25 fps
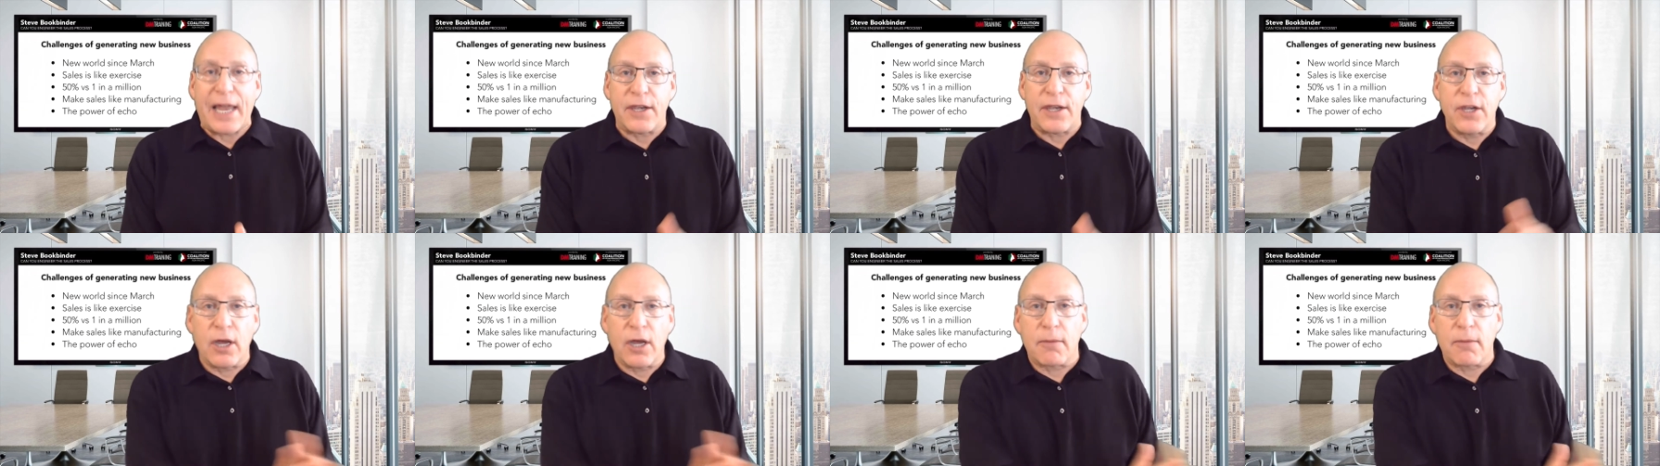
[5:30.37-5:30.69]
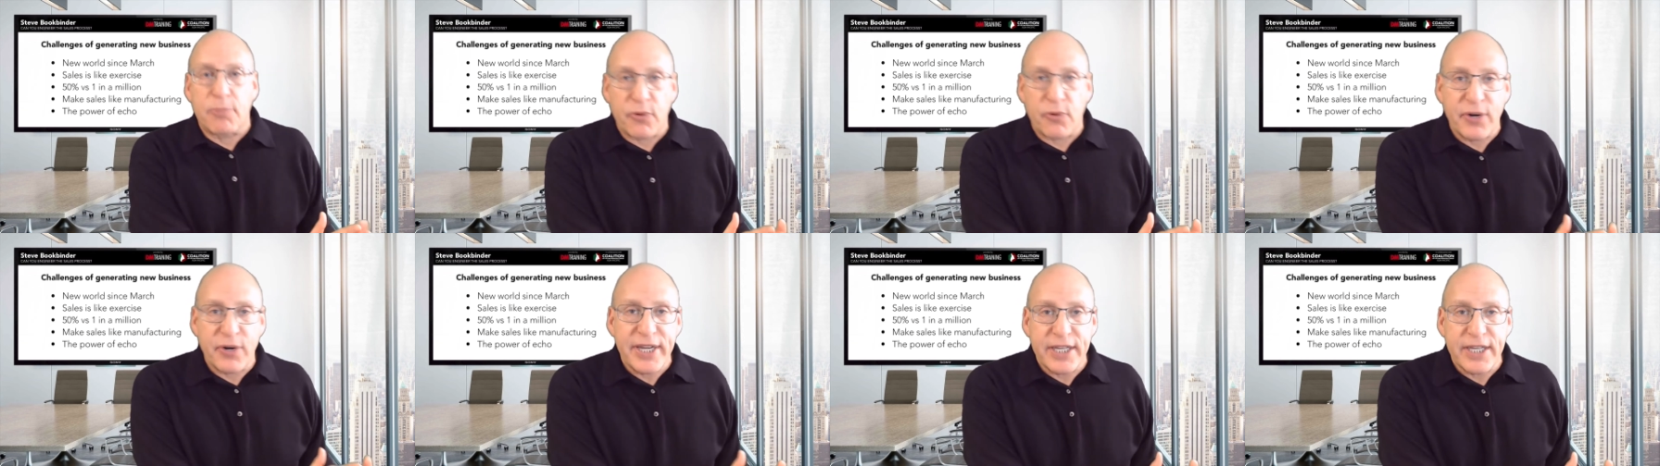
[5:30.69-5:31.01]

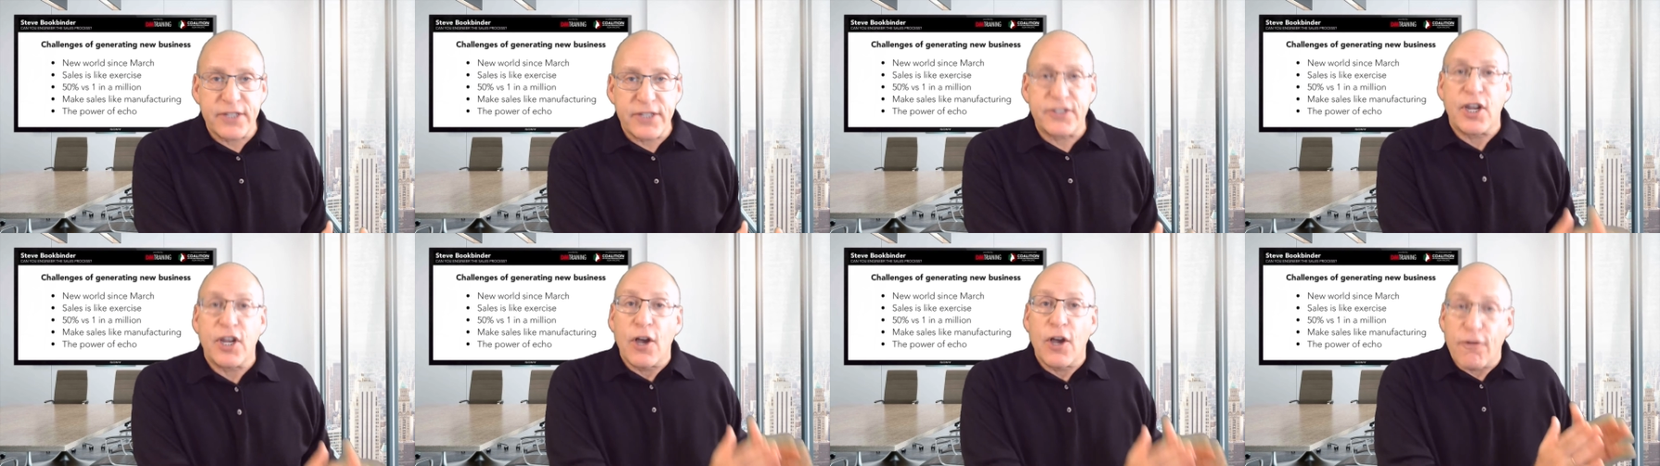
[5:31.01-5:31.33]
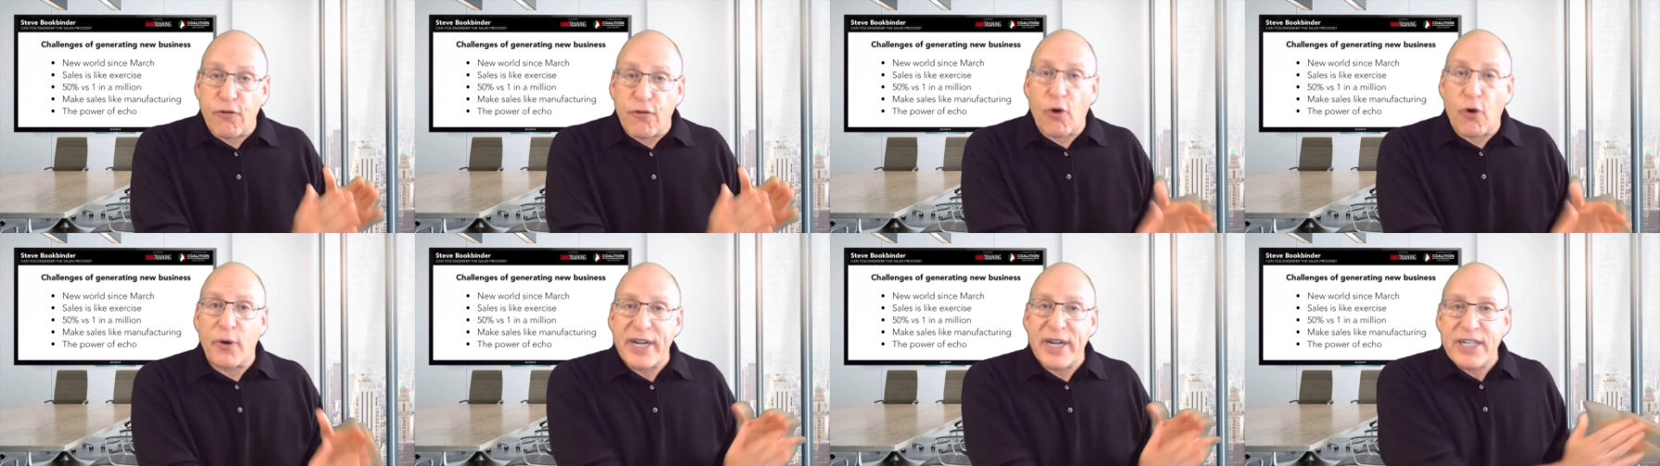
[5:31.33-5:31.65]
number is
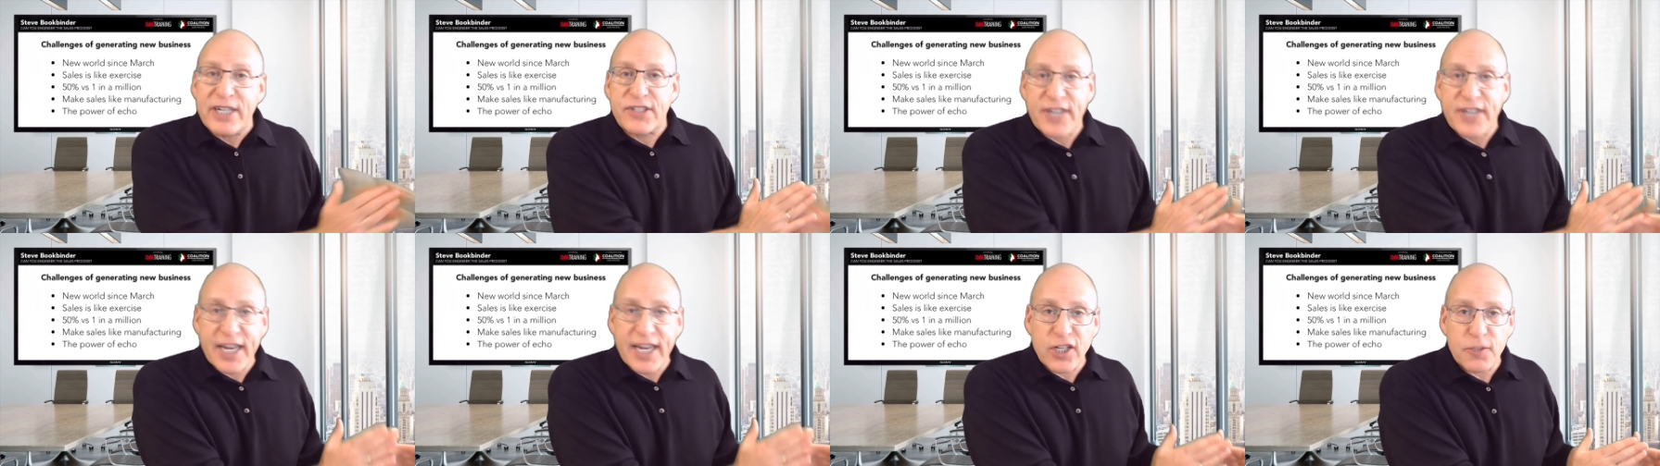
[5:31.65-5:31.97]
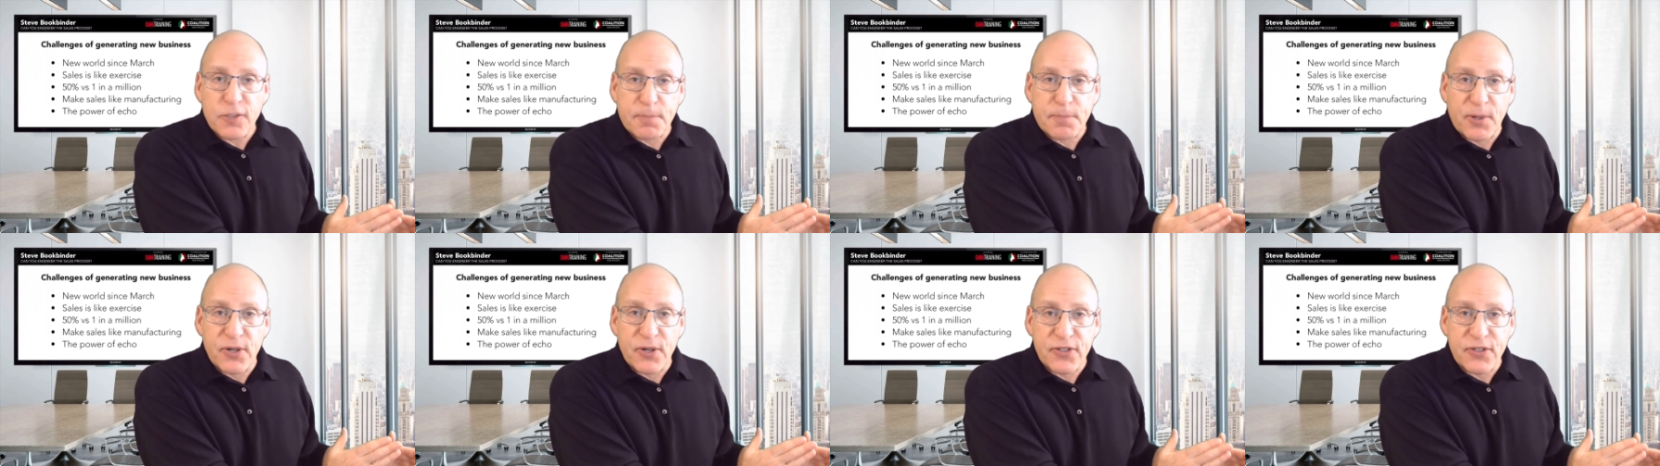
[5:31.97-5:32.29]
for each
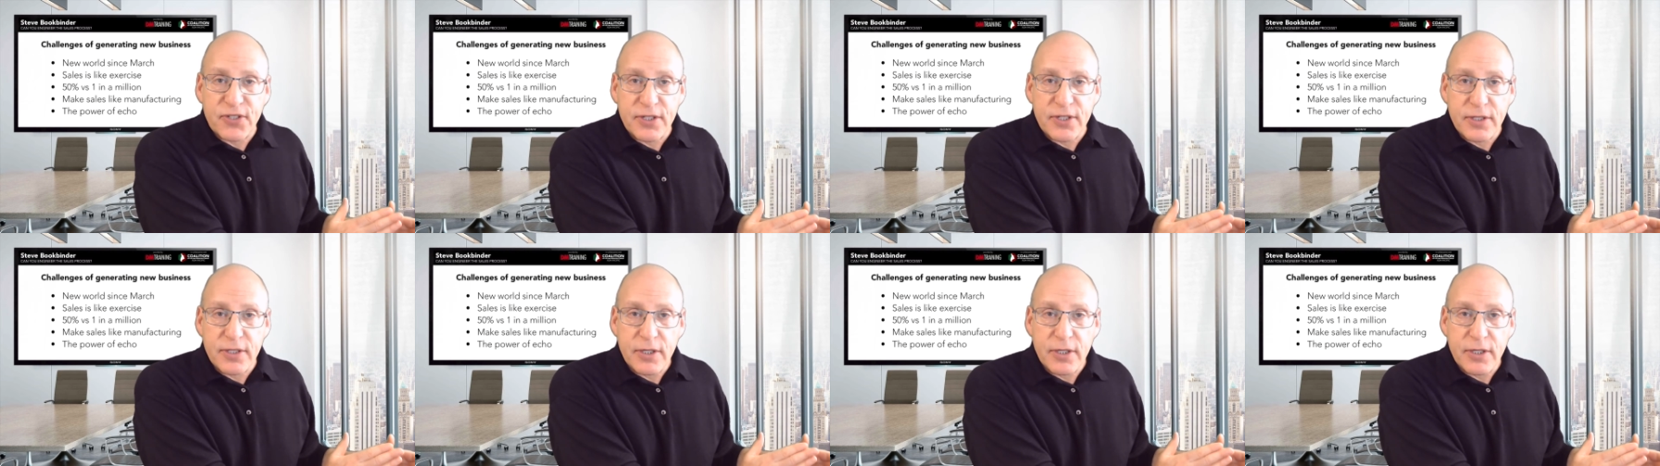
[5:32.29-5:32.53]
salesperson,